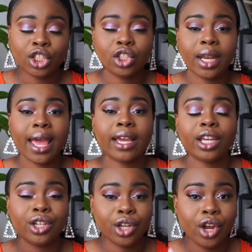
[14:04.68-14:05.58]
so that I
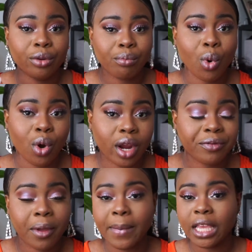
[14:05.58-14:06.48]
can learn more
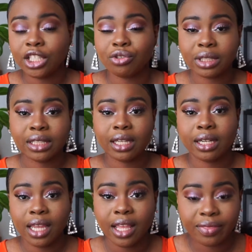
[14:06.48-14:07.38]
if I'm
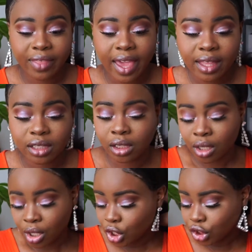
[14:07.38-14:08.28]
interested in that.
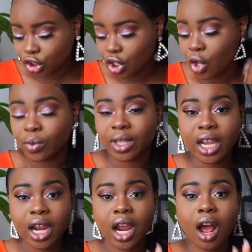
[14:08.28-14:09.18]
So
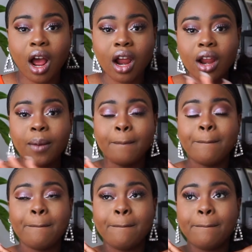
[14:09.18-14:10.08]
there are
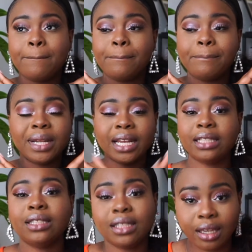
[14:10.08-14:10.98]

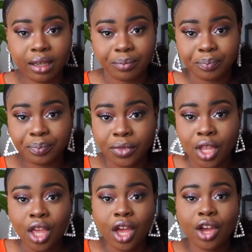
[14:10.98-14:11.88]
plenty
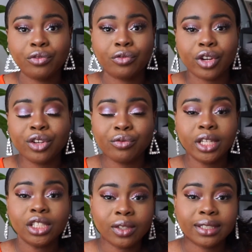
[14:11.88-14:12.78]
of free
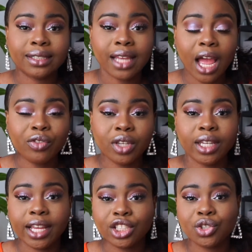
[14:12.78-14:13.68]
resources out there
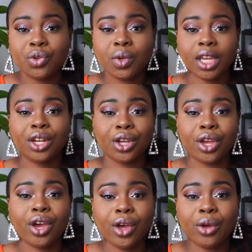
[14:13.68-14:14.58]
that you can
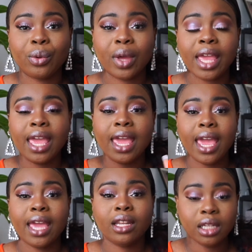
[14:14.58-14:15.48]
go
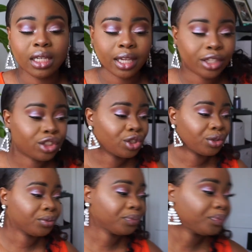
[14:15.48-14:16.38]
and look
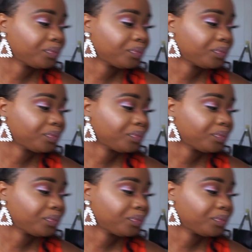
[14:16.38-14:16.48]
into.